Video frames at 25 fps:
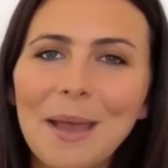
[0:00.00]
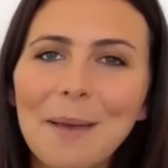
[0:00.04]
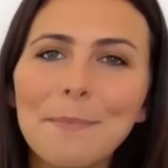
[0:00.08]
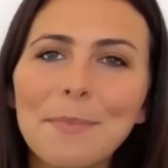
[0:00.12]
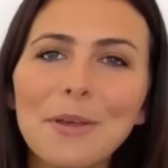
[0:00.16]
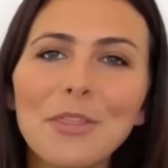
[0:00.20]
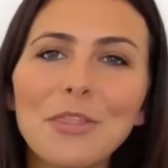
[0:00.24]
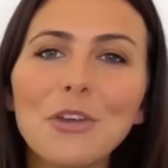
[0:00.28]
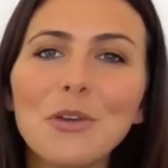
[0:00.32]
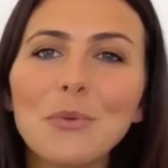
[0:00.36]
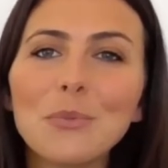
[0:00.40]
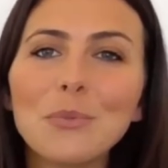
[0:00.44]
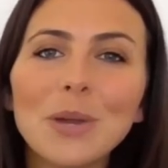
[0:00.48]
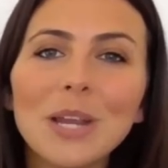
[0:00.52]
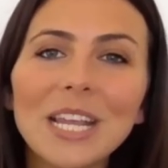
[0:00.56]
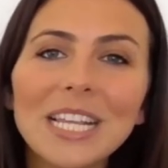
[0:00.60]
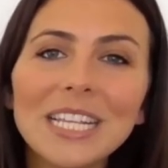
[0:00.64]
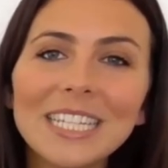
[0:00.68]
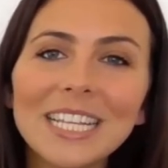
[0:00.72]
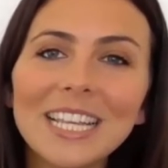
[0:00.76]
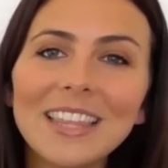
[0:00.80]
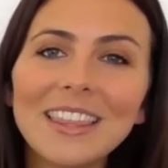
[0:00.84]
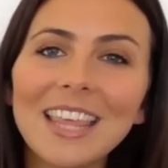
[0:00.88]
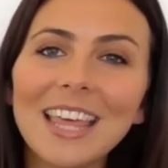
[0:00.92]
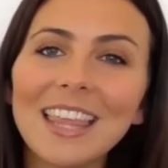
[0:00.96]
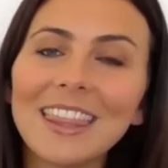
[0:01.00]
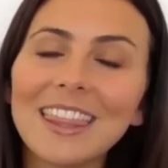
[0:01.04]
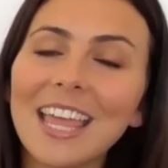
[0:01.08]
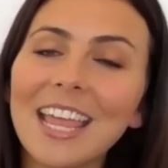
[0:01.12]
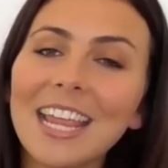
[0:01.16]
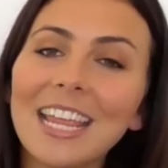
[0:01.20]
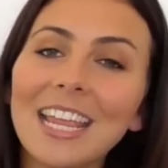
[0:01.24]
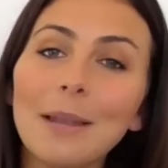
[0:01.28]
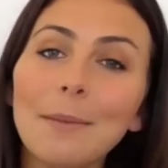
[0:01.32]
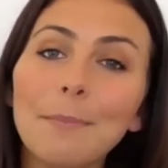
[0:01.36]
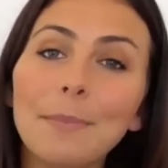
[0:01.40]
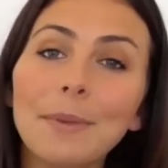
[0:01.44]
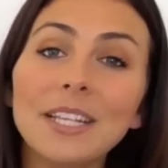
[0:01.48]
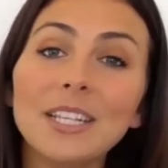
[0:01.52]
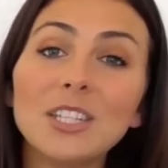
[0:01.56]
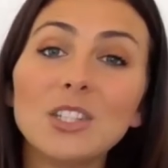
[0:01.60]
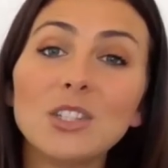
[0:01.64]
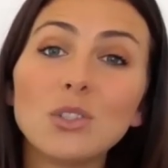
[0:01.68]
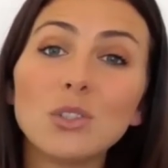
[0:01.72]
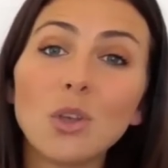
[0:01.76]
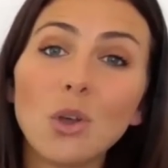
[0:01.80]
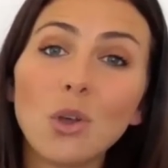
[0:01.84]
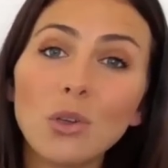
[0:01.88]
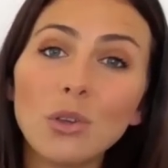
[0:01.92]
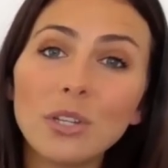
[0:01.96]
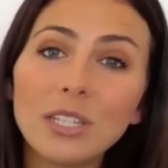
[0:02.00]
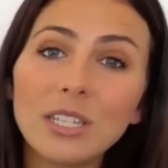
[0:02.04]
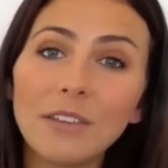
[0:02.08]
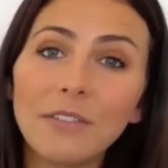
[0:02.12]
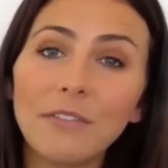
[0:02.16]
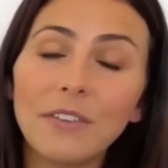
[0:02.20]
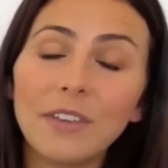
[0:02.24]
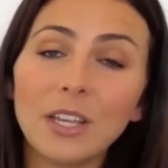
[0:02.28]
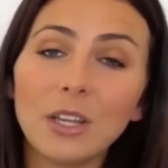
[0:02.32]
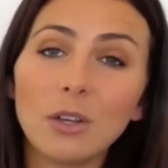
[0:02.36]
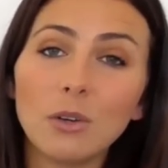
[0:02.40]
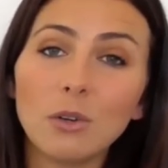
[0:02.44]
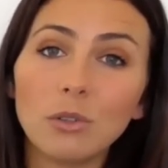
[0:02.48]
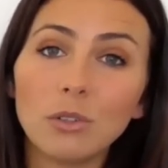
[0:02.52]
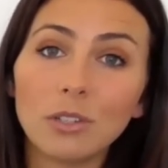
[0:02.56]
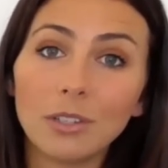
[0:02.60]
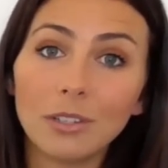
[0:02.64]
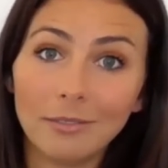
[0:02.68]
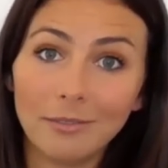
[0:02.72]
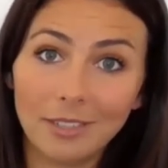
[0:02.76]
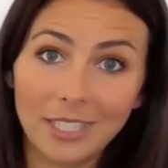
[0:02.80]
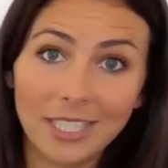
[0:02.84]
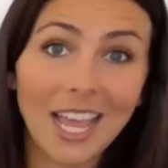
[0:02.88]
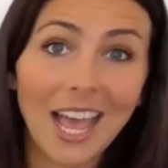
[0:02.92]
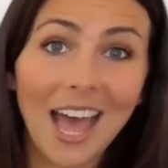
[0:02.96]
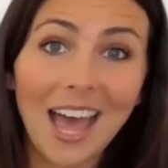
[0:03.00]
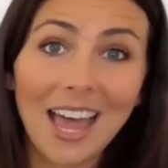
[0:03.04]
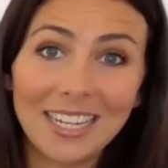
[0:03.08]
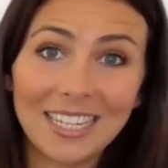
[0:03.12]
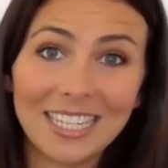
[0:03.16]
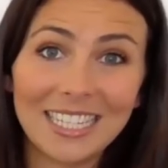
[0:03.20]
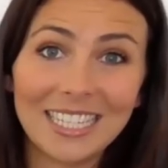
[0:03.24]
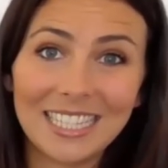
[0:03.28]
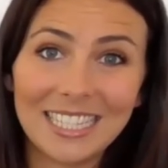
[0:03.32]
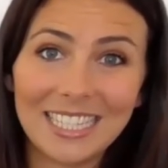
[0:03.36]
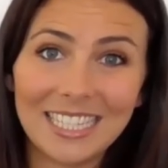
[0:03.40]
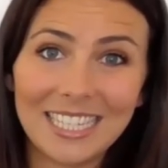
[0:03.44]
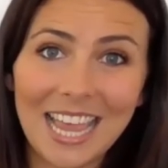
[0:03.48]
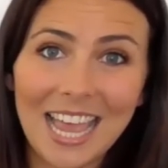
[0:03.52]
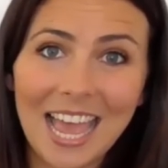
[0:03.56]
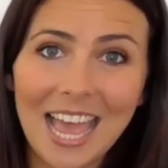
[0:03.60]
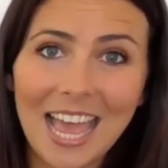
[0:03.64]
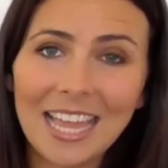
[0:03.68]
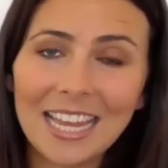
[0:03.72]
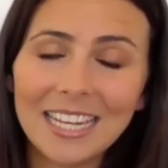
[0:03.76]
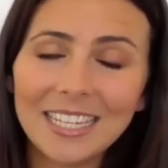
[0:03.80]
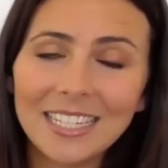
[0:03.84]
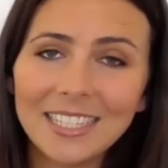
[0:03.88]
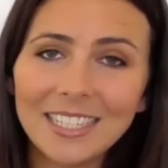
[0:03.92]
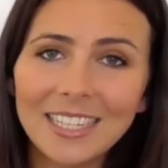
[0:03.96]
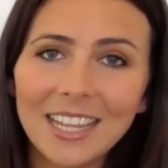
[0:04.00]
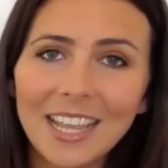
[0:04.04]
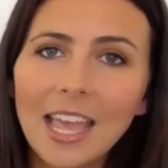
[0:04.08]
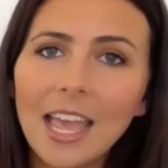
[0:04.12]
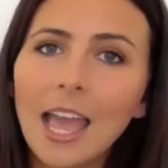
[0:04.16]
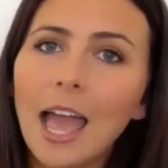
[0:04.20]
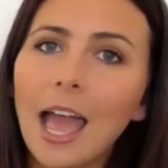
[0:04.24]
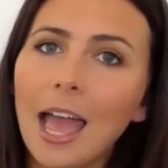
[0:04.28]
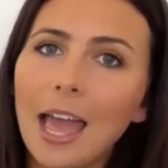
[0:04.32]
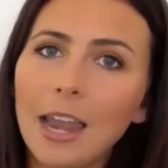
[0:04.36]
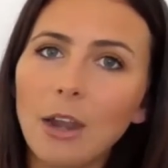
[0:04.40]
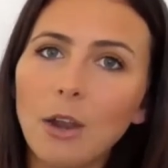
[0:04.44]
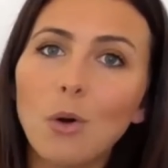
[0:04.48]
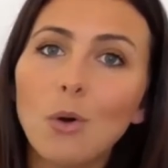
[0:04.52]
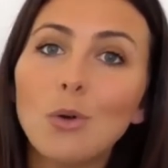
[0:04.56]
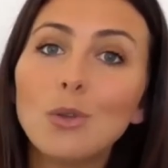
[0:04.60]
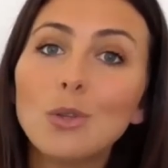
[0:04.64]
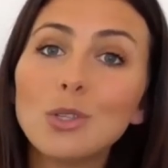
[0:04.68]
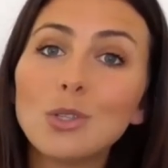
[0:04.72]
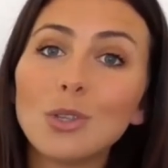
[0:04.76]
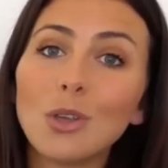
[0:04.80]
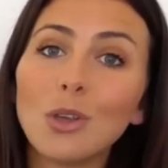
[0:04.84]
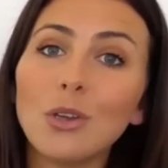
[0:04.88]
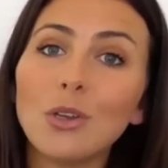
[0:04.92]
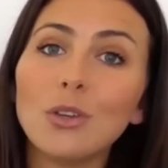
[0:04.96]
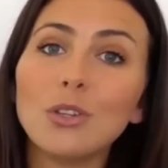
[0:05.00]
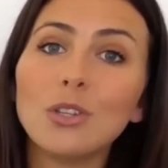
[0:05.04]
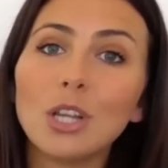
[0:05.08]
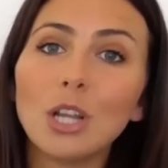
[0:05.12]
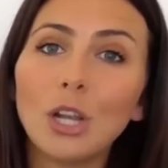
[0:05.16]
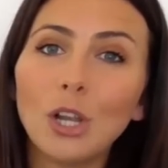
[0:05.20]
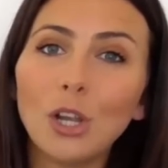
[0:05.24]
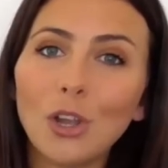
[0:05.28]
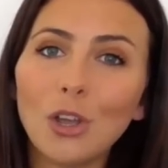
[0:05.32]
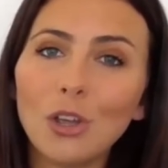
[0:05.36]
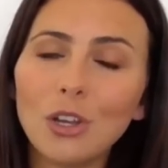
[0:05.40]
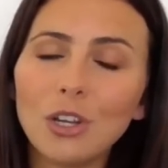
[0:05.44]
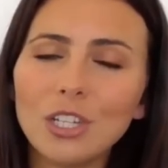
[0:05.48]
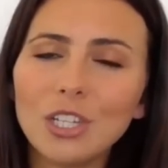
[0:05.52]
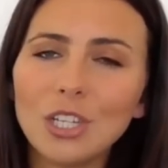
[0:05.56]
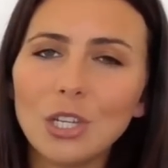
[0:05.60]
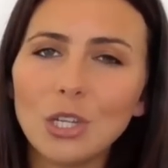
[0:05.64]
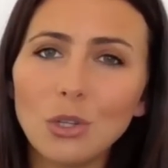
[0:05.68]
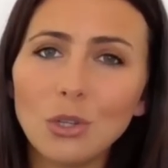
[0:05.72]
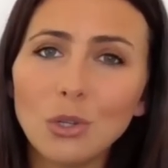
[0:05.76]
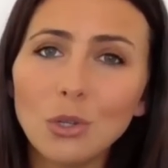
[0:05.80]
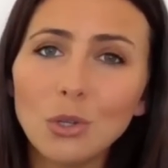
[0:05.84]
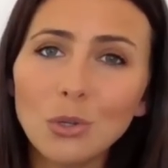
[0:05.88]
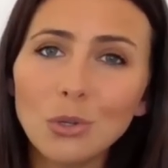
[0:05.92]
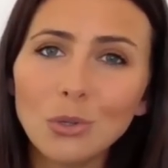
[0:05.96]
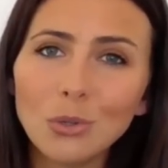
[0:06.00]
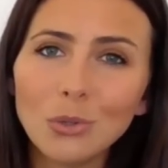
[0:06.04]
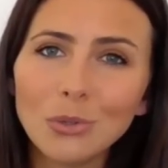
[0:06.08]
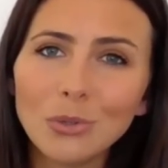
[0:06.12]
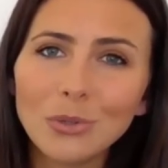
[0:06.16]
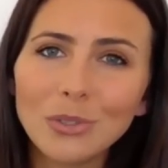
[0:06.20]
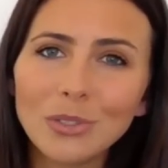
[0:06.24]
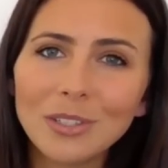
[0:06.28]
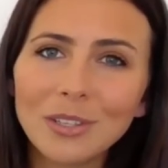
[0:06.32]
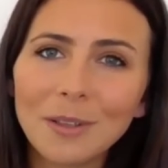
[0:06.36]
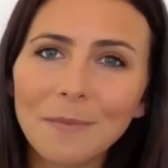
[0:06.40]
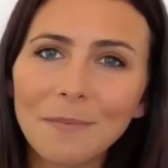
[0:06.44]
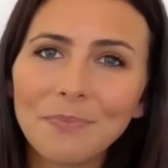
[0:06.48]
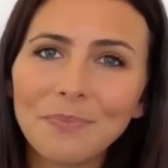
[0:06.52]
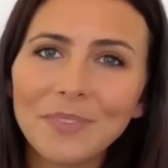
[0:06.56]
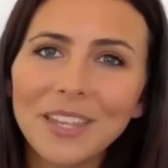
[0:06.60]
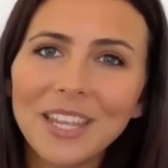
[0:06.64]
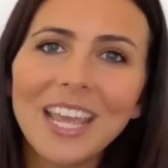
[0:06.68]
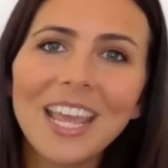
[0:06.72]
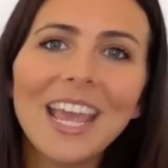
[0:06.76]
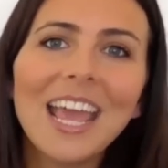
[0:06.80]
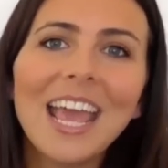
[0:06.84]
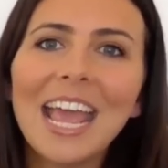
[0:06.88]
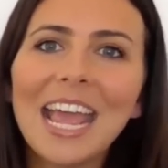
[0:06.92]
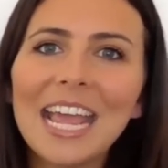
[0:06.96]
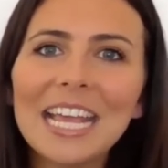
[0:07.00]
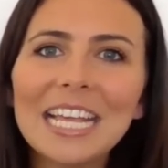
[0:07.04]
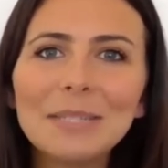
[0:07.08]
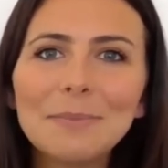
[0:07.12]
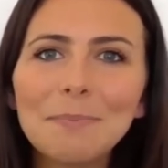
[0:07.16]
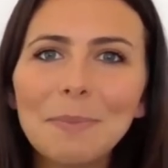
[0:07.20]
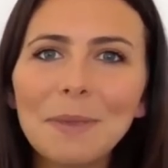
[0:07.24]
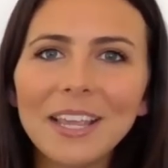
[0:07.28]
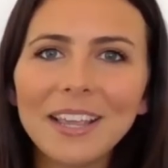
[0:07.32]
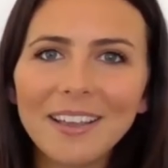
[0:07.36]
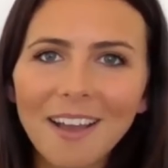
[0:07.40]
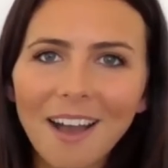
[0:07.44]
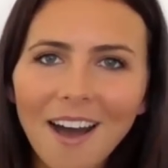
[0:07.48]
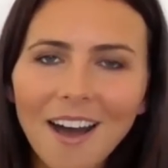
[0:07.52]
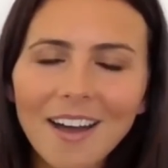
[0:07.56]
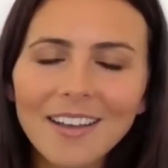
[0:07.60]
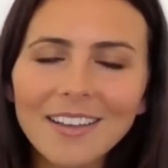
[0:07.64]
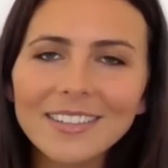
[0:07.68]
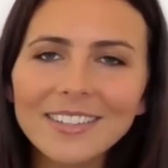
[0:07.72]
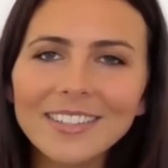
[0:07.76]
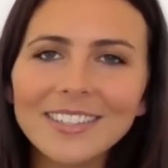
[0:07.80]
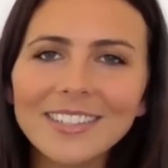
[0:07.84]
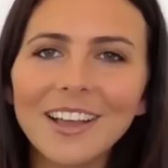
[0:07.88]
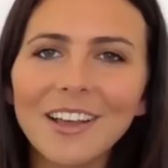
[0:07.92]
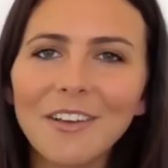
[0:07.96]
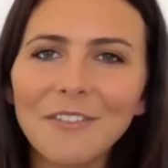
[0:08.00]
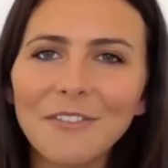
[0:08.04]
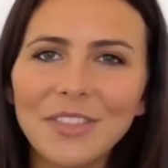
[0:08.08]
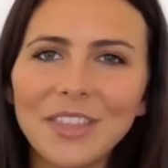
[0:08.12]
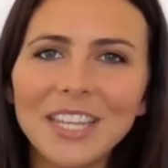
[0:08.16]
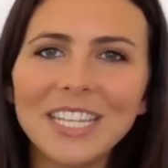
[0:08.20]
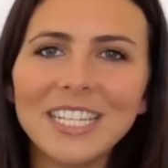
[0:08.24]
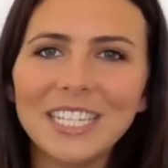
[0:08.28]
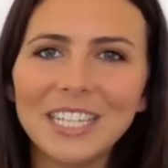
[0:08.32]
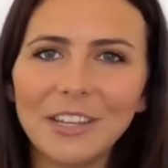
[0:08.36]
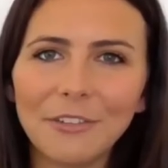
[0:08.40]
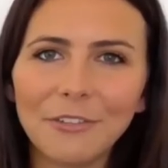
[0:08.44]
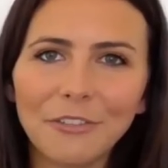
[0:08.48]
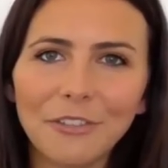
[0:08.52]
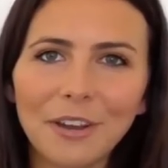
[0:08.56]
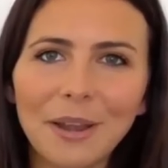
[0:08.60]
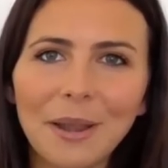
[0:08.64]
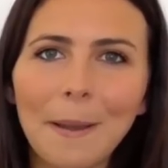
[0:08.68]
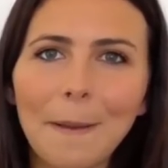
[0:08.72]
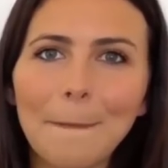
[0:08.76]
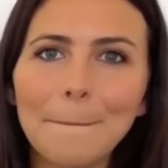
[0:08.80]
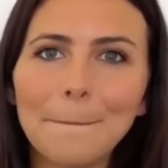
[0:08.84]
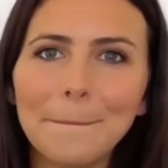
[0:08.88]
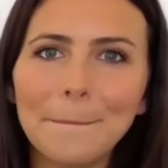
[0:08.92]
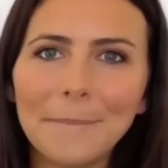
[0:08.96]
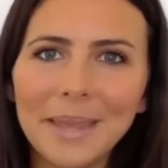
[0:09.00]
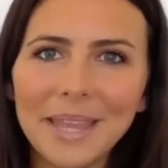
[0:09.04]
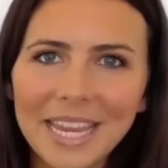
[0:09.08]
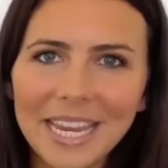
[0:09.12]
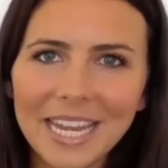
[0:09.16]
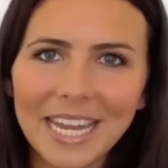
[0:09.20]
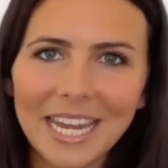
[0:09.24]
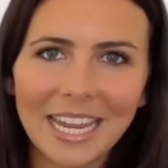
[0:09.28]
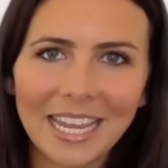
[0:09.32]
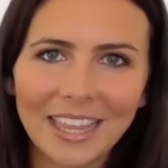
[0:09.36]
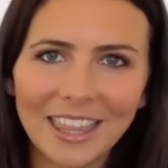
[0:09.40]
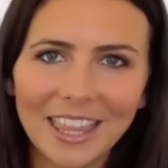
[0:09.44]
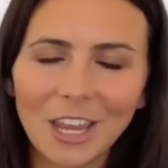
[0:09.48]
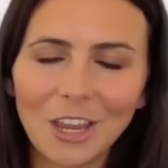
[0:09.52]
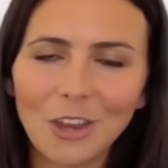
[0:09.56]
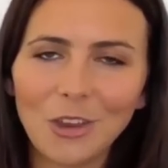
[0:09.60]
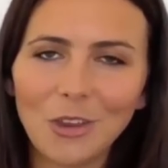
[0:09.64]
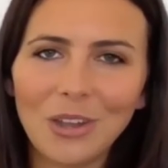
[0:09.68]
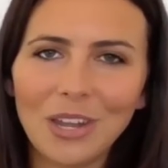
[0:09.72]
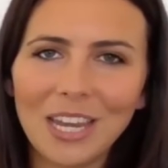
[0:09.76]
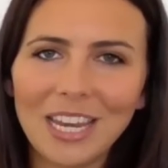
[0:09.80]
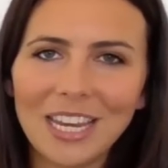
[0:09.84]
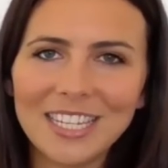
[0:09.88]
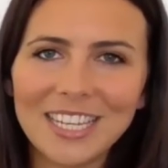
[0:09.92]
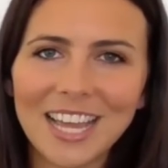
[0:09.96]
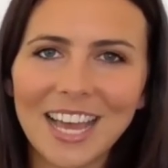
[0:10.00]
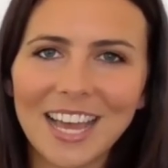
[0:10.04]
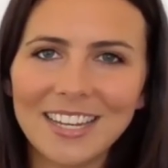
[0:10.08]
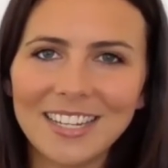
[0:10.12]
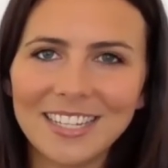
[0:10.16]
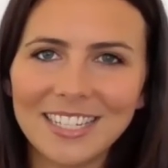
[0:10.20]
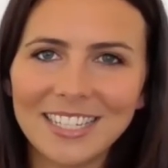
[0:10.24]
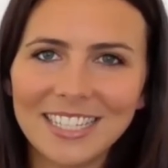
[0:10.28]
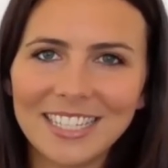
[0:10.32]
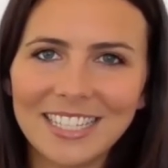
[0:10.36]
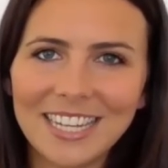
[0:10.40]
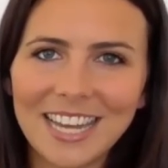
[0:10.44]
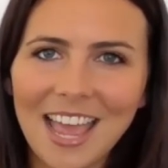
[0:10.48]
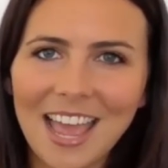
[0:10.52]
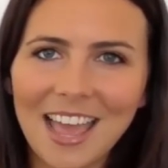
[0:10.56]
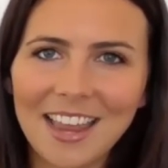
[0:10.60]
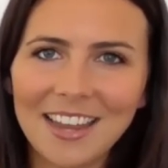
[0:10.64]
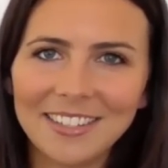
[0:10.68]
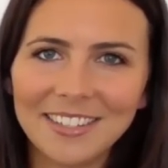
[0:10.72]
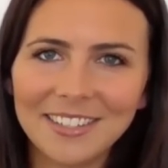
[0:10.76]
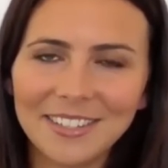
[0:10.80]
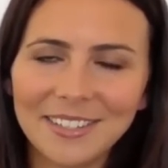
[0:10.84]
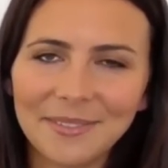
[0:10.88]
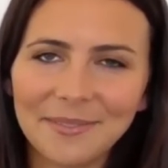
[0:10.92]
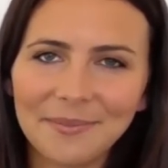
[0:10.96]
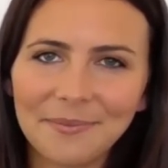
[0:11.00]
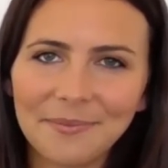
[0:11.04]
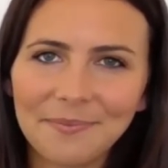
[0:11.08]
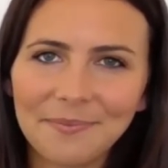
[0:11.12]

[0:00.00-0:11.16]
but the reason that they can be so difficult to understand and also to learn to use is because of the different meaning that you need to understand.